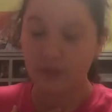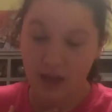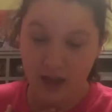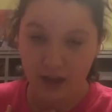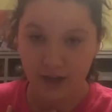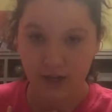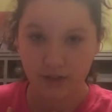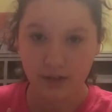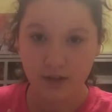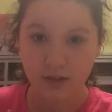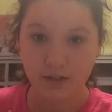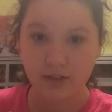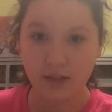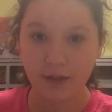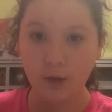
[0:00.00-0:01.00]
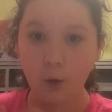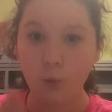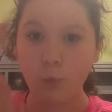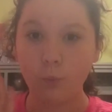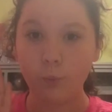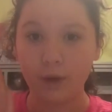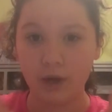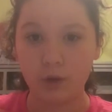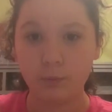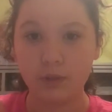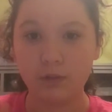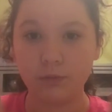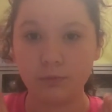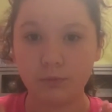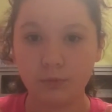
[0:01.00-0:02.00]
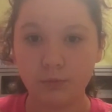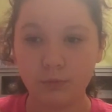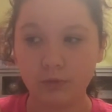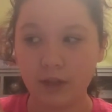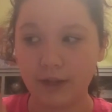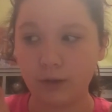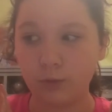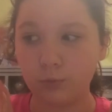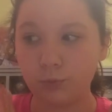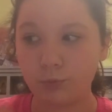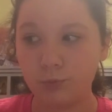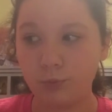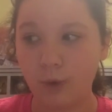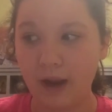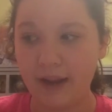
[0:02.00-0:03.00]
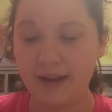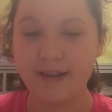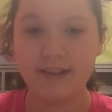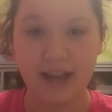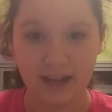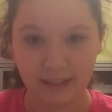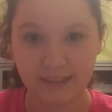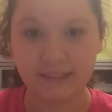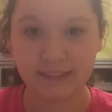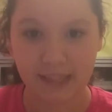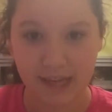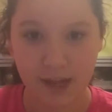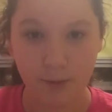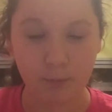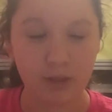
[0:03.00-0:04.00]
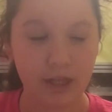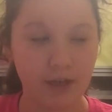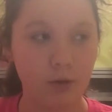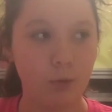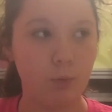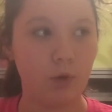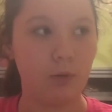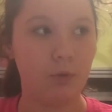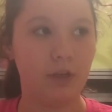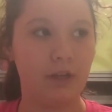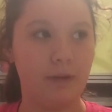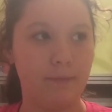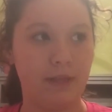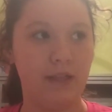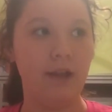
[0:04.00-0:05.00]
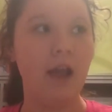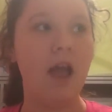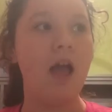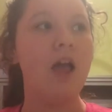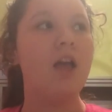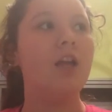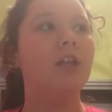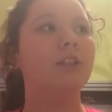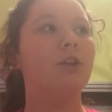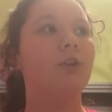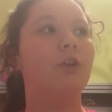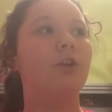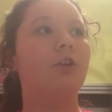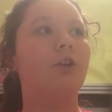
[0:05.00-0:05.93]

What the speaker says: line to, like, where we, like, right next to him, like, where we're going to be. So the